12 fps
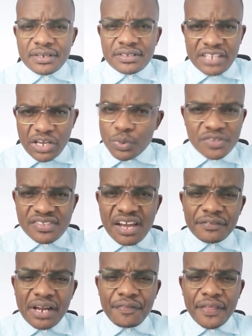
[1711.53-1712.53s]
then we
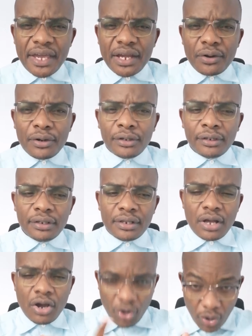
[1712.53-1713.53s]
serve nothing at
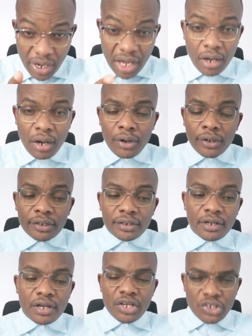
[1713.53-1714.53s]
all. Honor
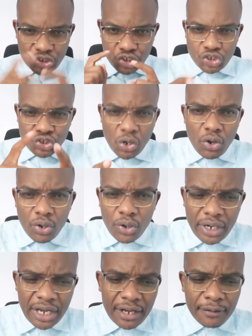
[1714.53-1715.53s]
God. Show
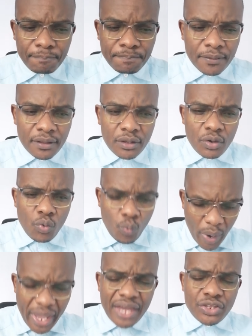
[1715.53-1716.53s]
honor
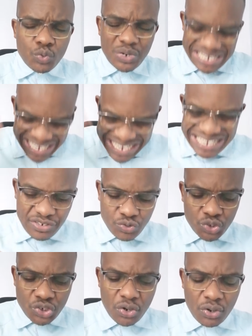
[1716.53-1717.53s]
where you need
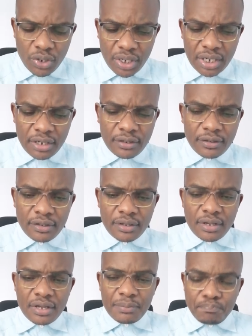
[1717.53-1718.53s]
to show honor.
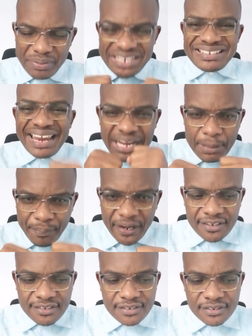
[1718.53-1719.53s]
Be
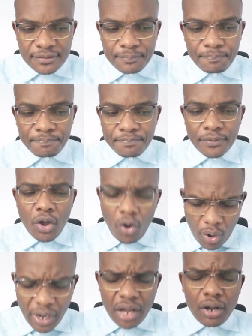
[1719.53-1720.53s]
deliberate.
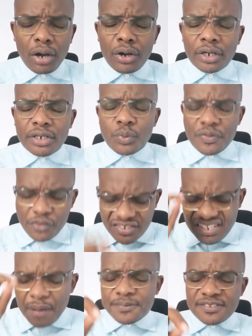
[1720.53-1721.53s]
Honor God with your
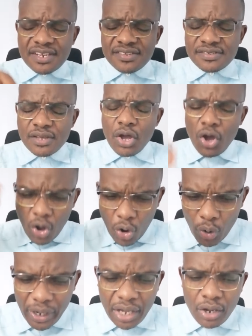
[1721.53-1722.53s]
substance.
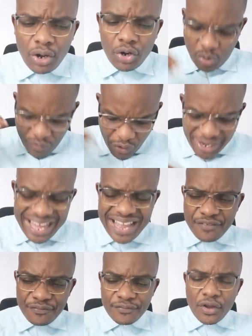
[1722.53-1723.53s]
Honor God with your
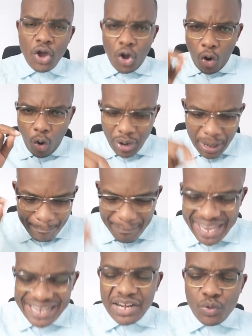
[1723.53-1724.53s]
life. Honor
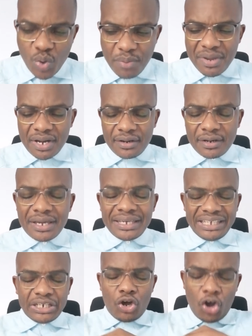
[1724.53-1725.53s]
men and women
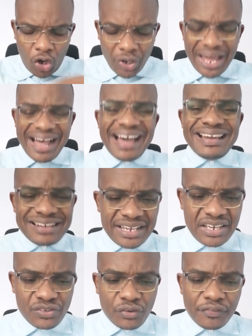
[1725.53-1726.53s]
in all
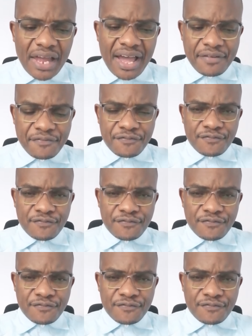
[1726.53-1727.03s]
hierarchies of life